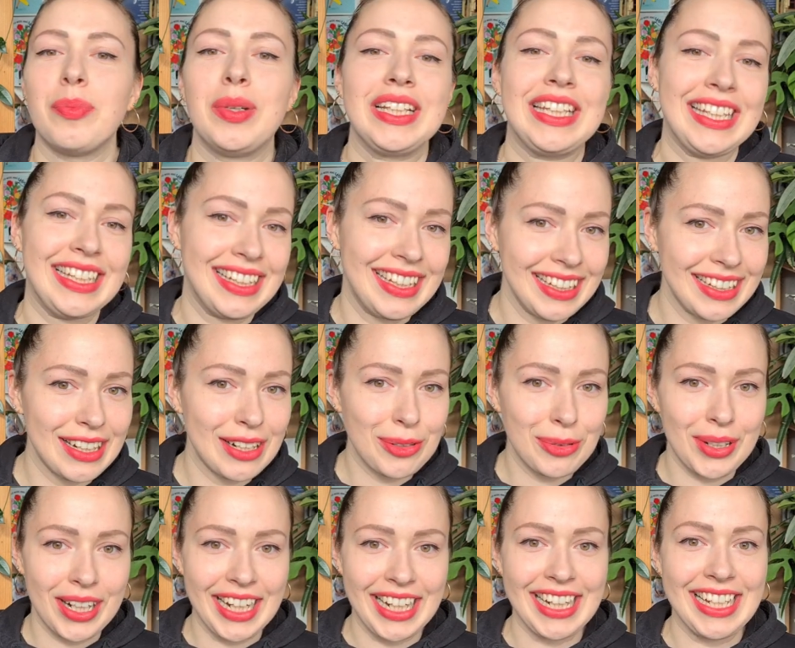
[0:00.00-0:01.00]
But in either
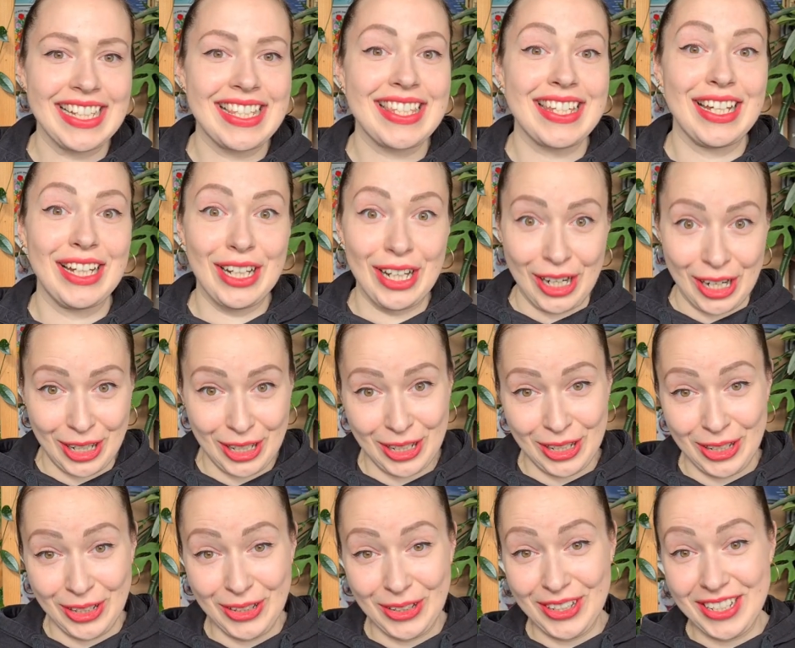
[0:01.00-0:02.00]
way, it's a
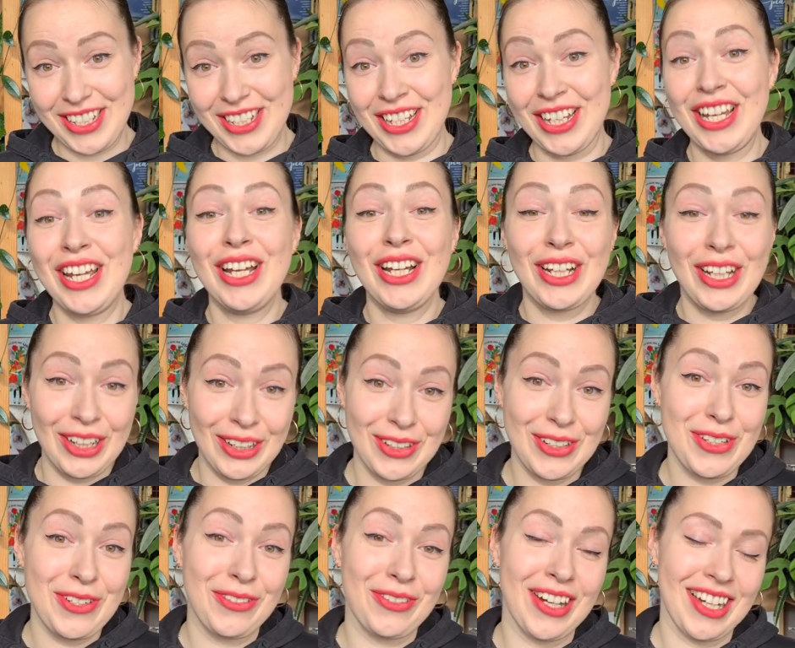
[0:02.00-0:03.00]
huge,
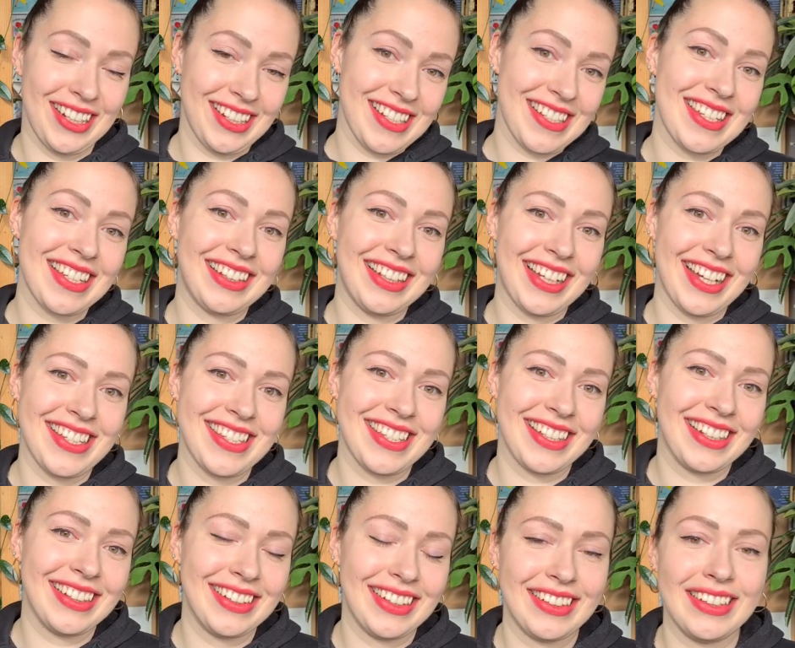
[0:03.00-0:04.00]
huge ficus
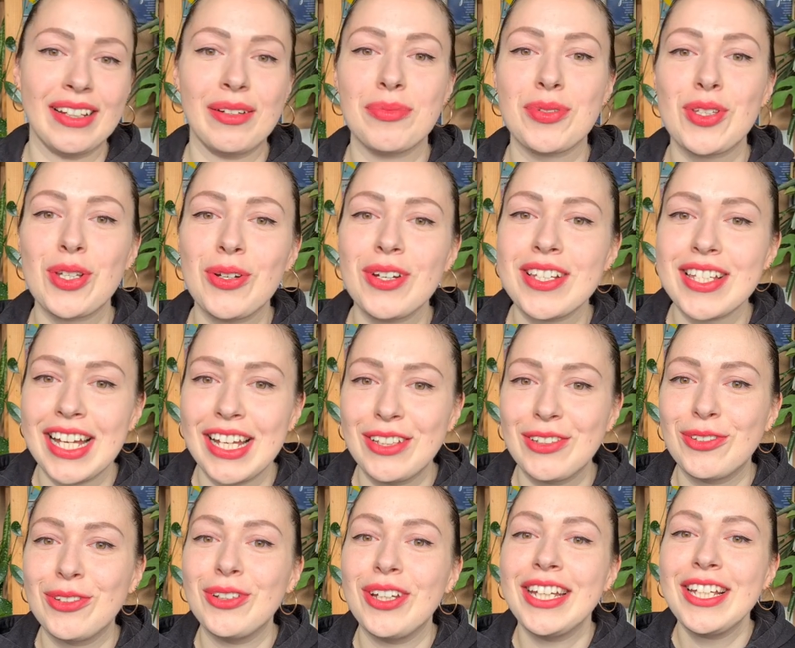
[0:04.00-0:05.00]
elastica that I'm so
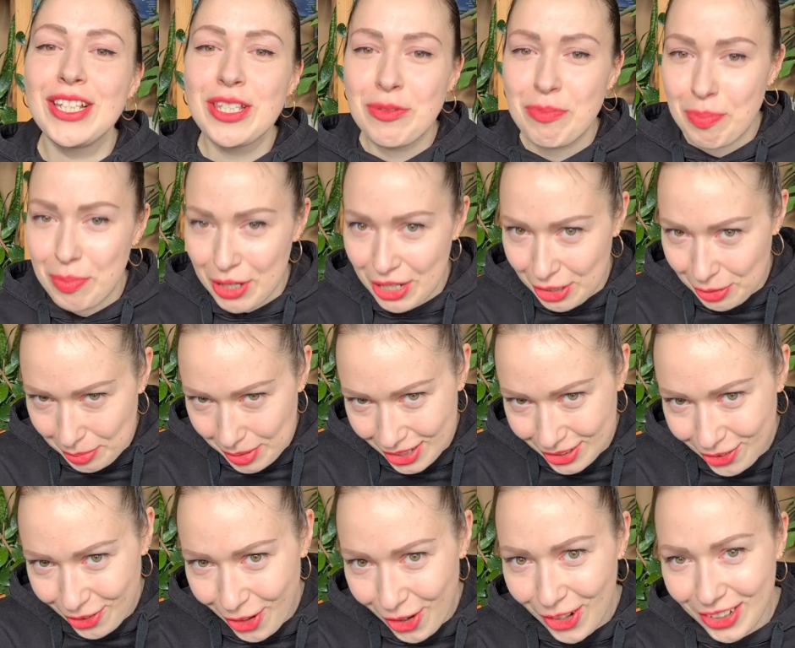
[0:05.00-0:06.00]
excited to
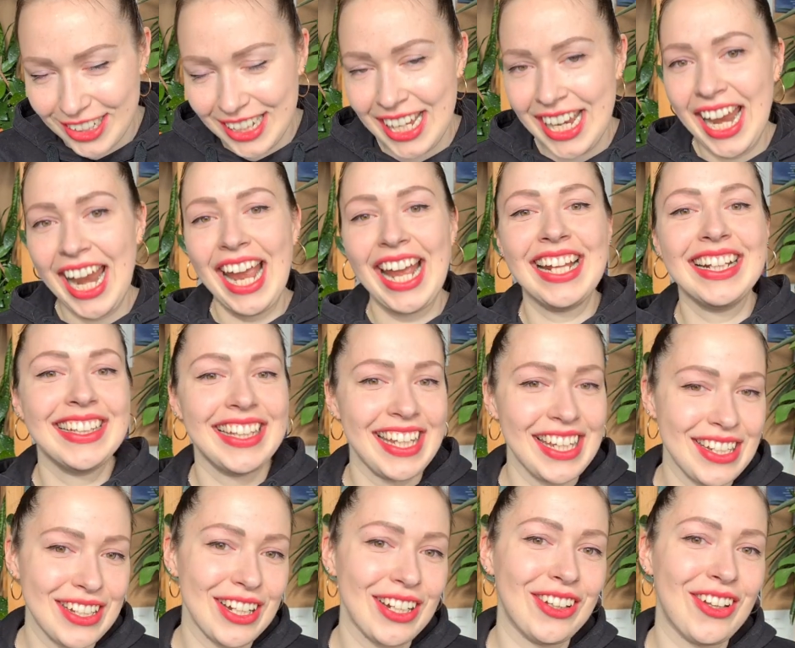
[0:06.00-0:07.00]
experiment on and
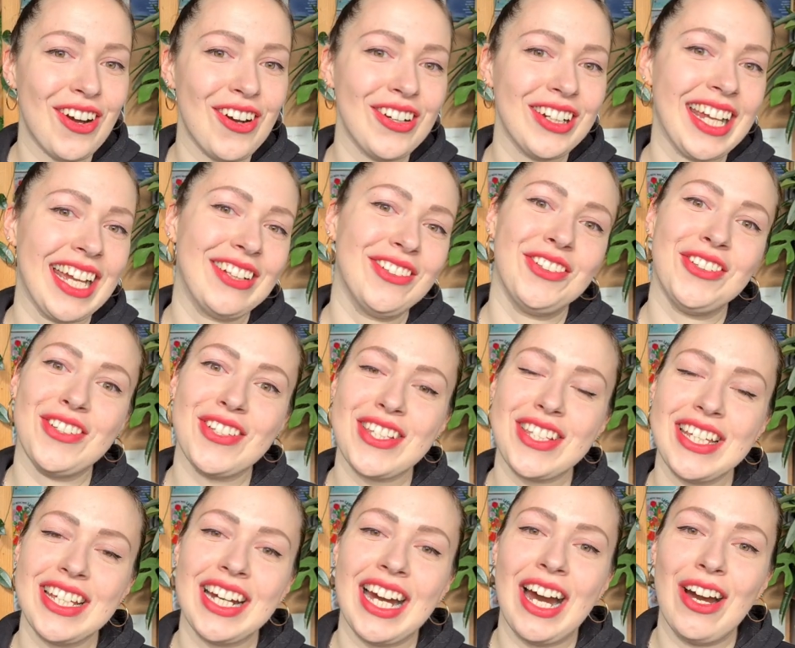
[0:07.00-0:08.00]
take you along, and we'll
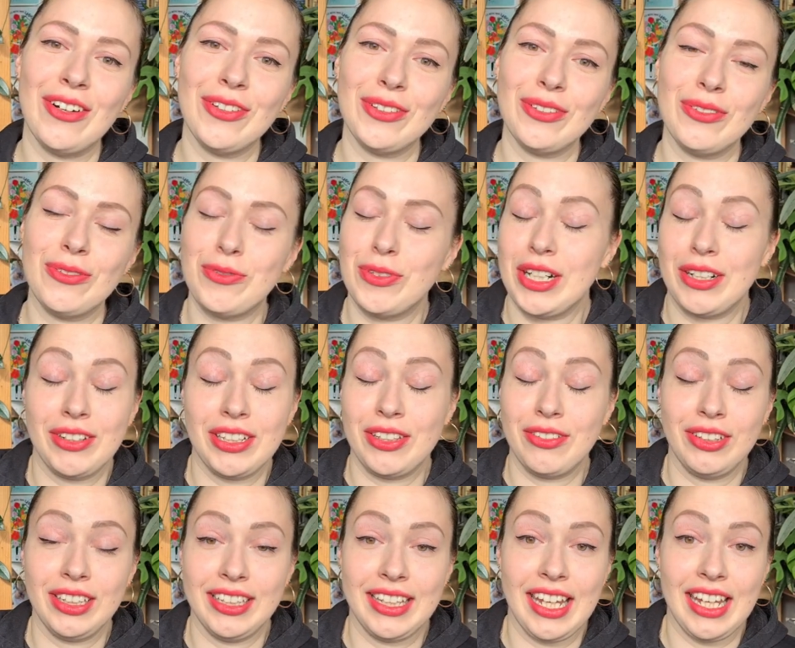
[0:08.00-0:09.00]
see how where
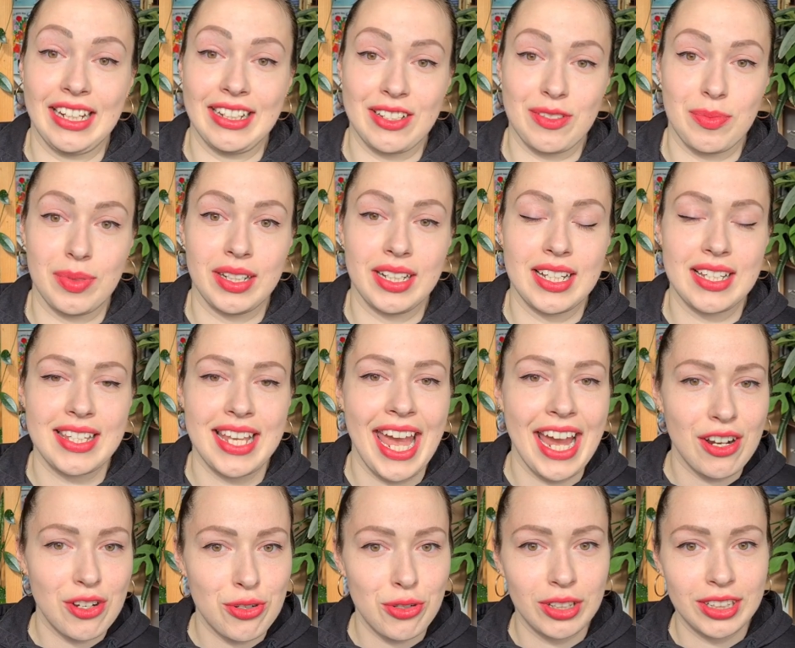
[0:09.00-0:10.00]
it will take us. Because
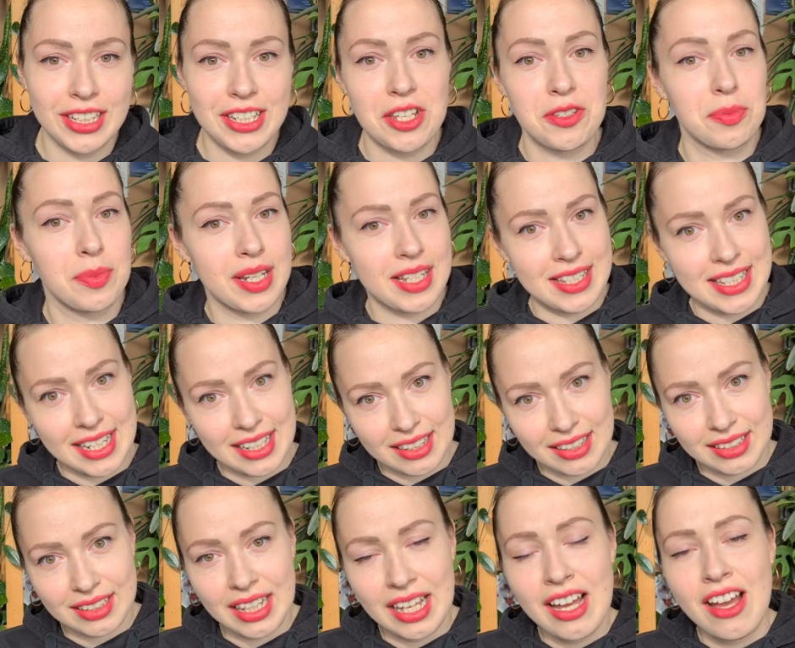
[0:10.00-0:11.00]
actually, this is my
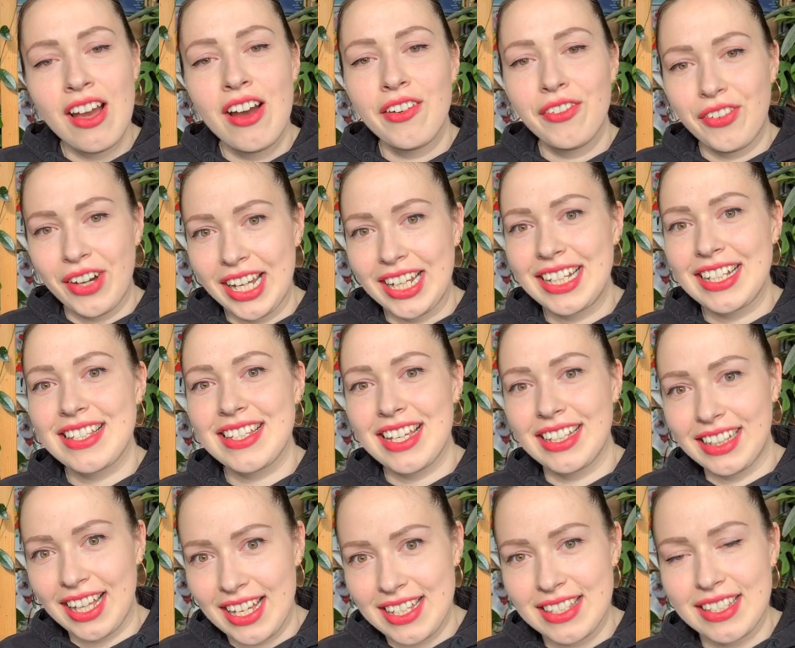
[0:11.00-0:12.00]
second ficus
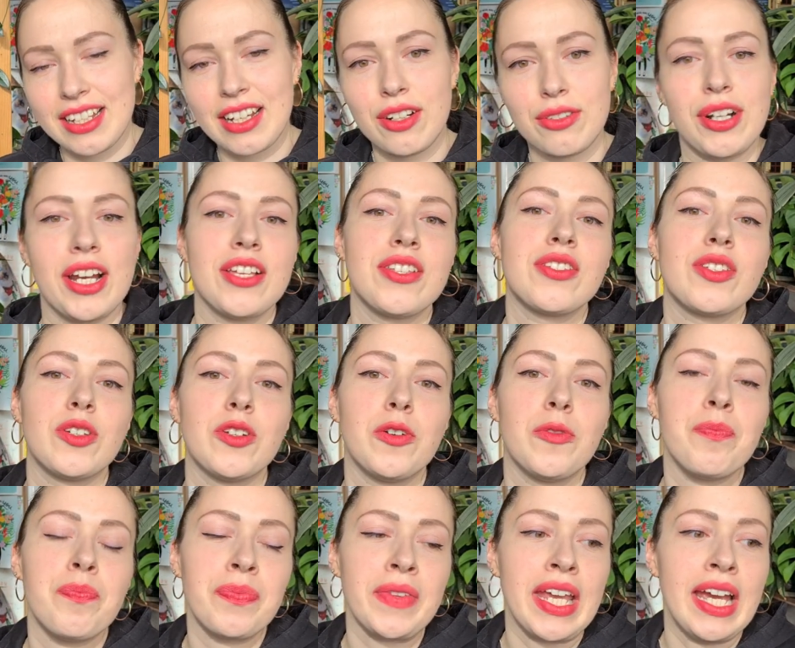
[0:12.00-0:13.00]
elastica
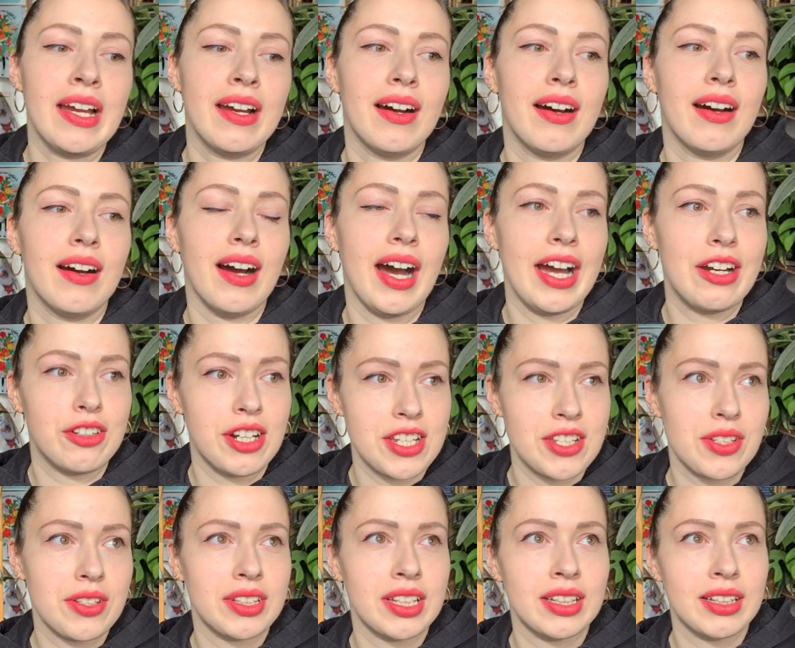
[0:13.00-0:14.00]
rescue. Uh, I
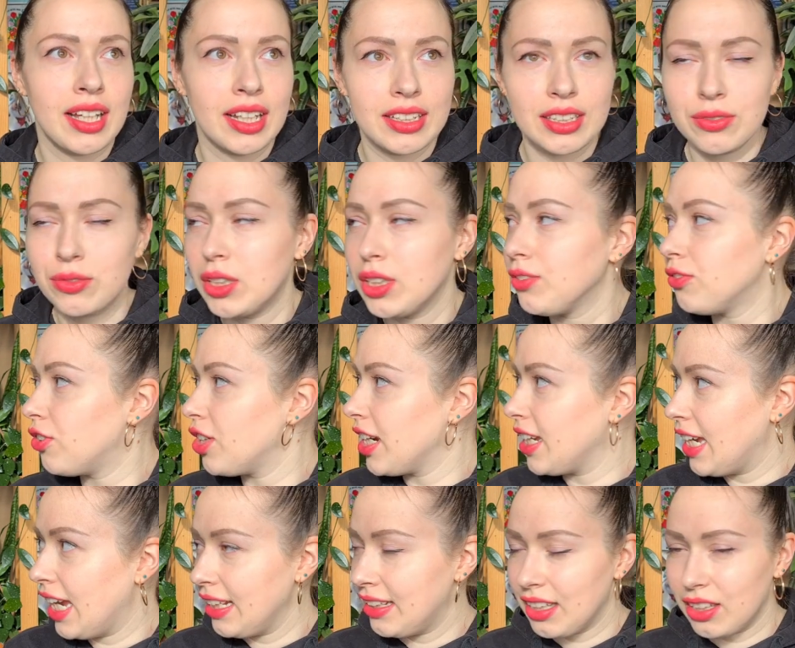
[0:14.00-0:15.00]
rescued another one,
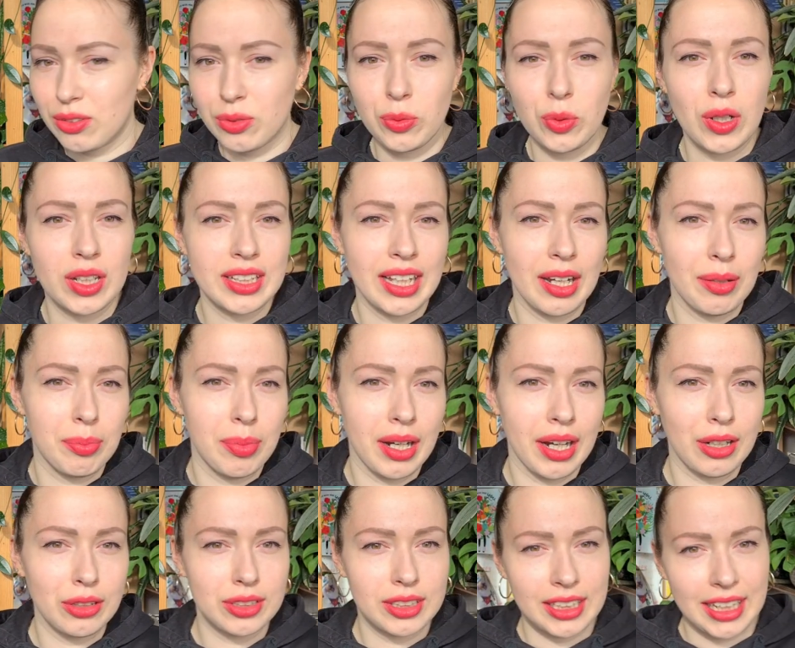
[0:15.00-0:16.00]
variegated one,
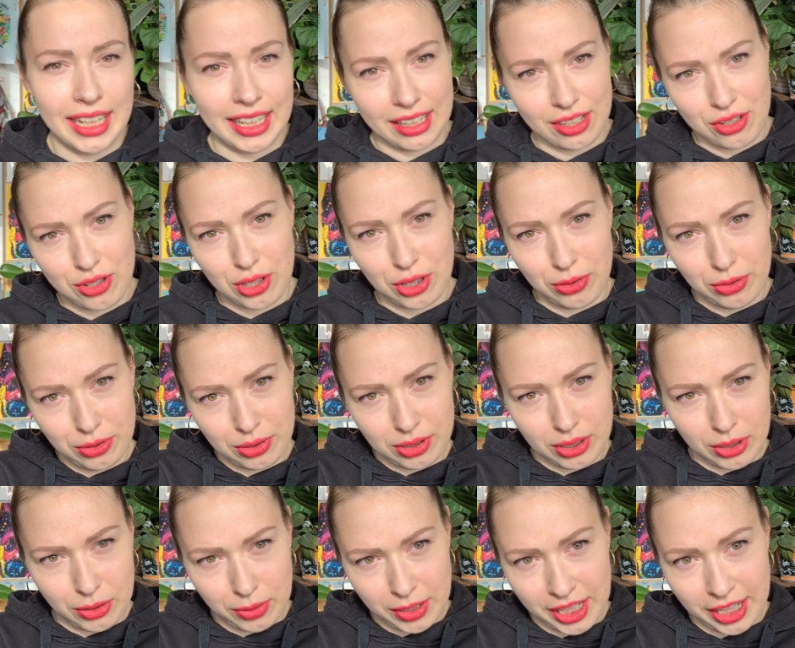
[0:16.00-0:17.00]
about, I can show
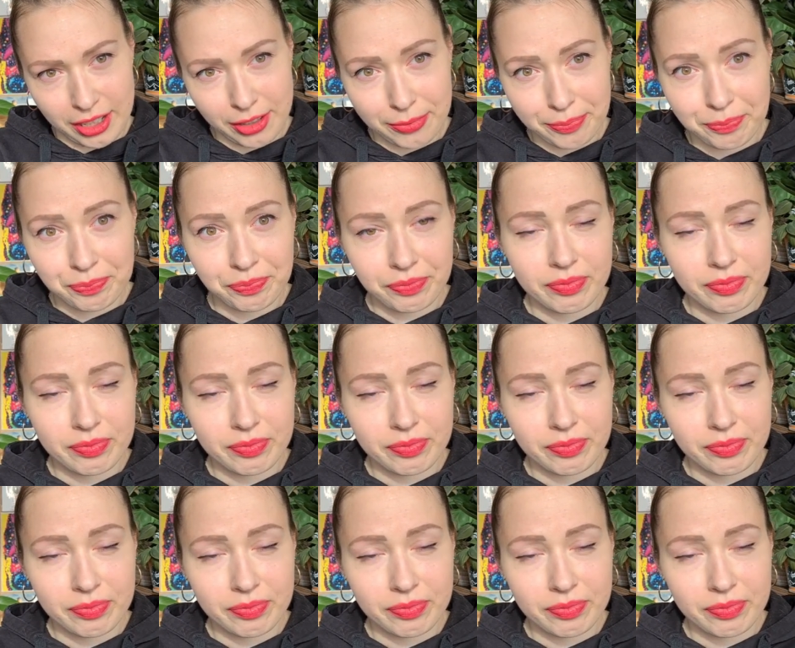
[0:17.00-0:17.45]
it over here.